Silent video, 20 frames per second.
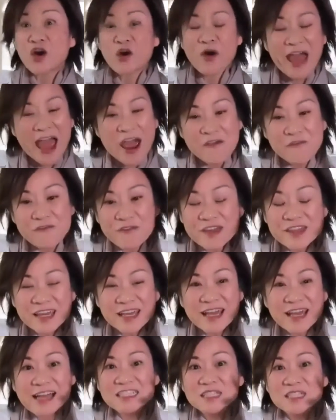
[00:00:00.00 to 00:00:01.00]
everything
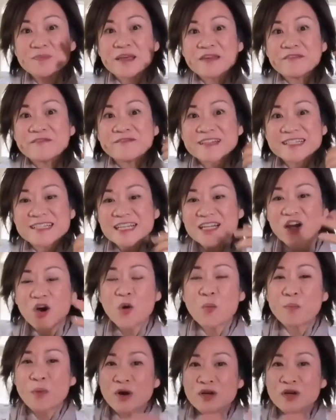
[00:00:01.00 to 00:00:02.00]
has to be
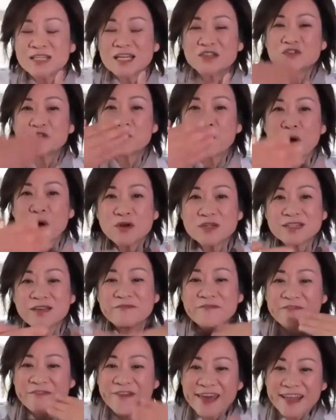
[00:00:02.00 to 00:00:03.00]
physical, person to
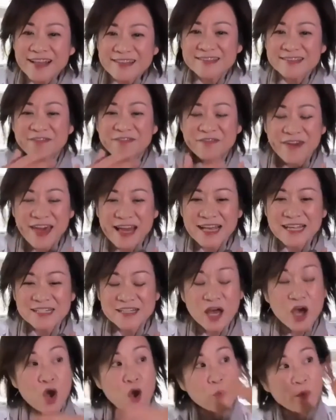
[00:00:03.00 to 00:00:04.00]
person, face to face.
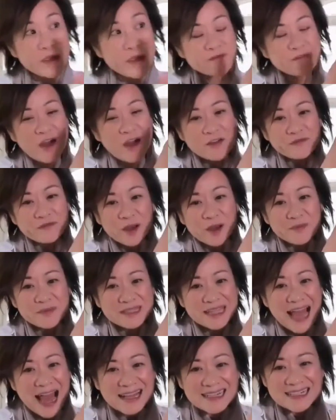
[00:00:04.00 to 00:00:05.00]
We've gone from
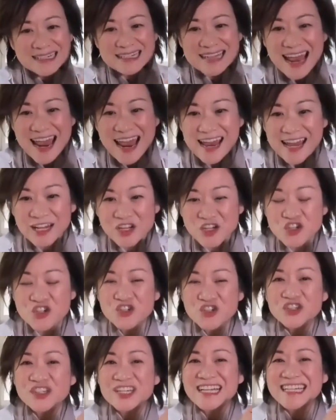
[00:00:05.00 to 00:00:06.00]
that stage
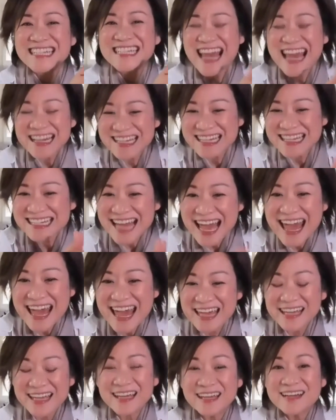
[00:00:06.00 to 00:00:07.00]
to
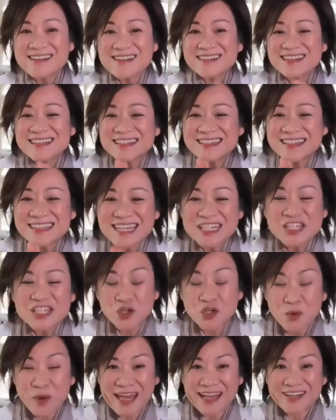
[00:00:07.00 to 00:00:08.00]
today, the
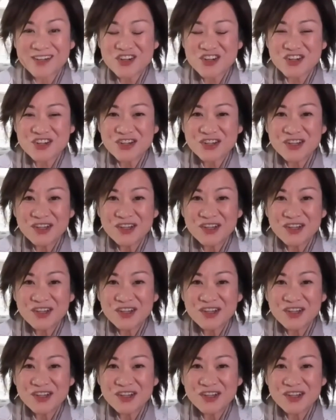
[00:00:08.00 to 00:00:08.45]
digital age.